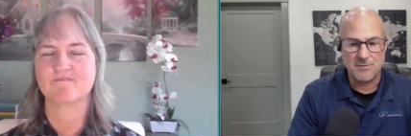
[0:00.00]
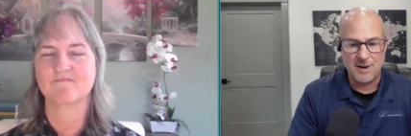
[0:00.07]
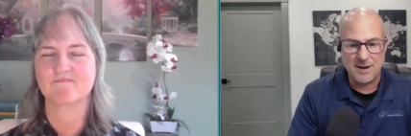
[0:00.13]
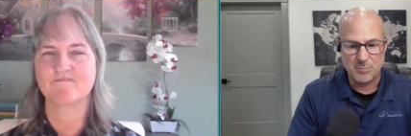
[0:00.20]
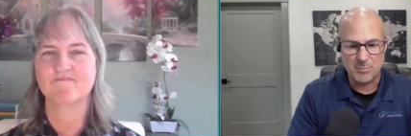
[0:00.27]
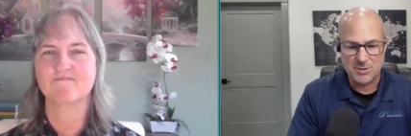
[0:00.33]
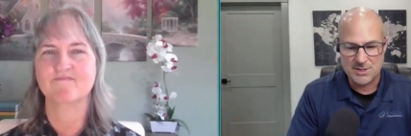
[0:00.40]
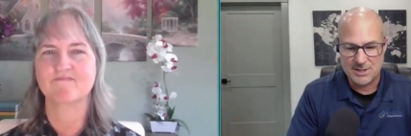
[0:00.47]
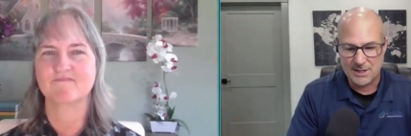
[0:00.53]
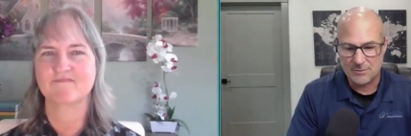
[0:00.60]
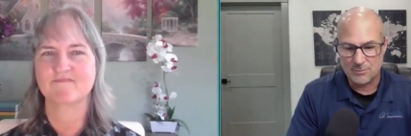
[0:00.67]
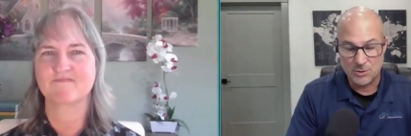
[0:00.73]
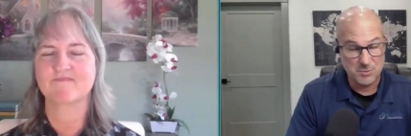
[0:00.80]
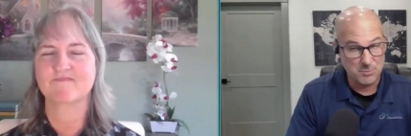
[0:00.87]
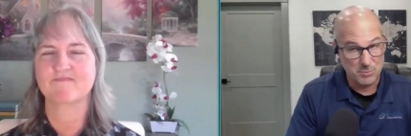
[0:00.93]
Speaker 1: to 5 percent
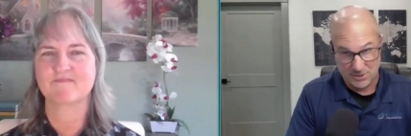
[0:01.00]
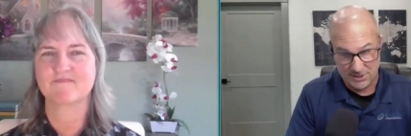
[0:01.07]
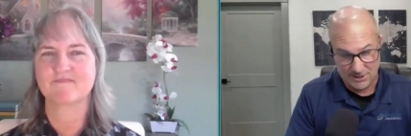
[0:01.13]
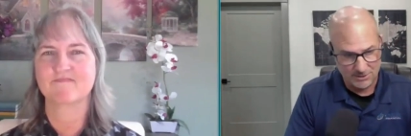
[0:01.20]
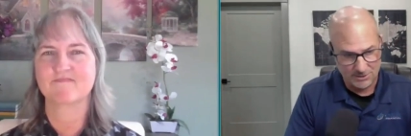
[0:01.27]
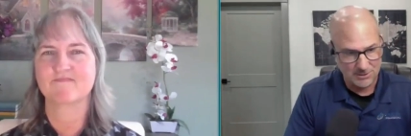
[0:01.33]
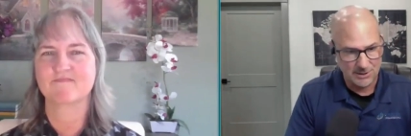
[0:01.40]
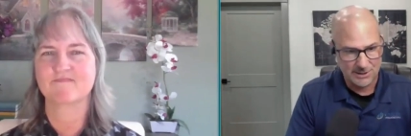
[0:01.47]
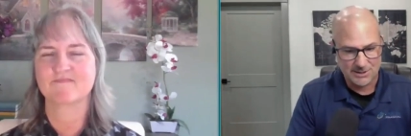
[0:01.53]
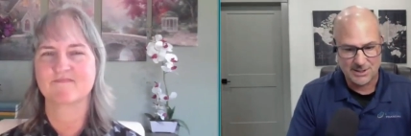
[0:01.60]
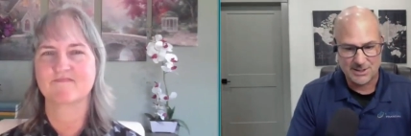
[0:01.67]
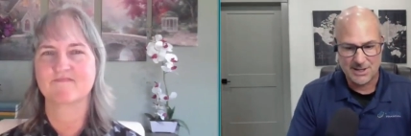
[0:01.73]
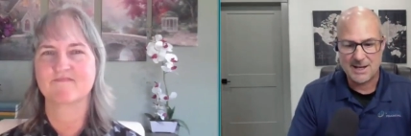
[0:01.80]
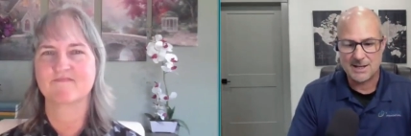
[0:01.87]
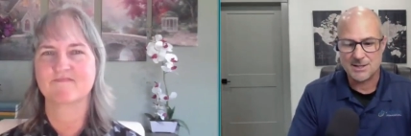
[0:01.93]
which particularly
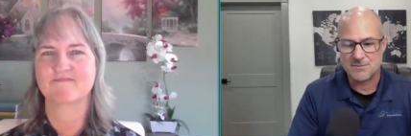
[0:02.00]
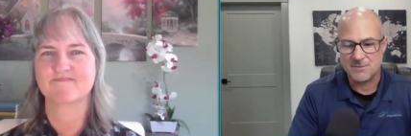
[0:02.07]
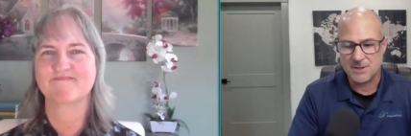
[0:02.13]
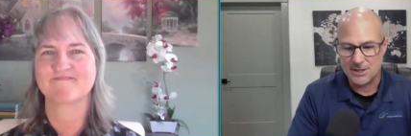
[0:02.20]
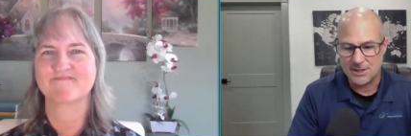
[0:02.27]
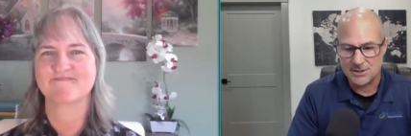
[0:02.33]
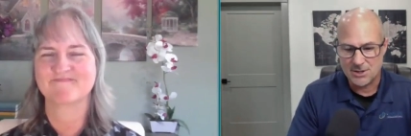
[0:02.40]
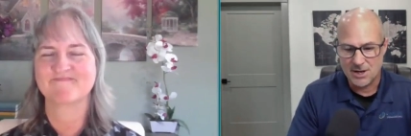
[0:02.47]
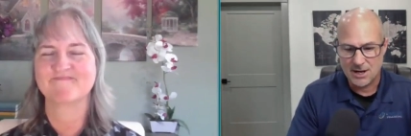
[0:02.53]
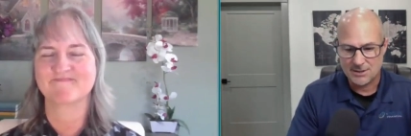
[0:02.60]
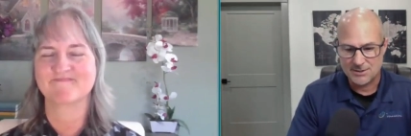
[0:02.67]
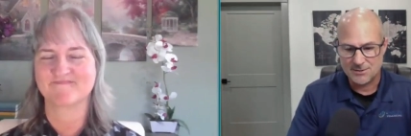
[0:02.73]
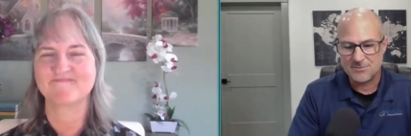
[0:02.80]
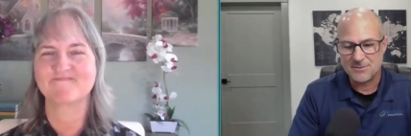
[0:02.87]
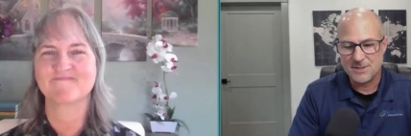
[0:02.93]
today is very
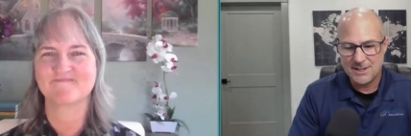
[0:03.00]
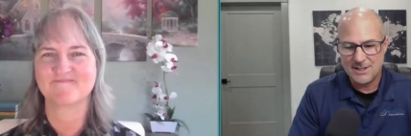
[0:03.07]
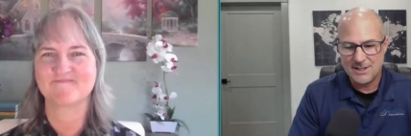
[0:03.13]
attractive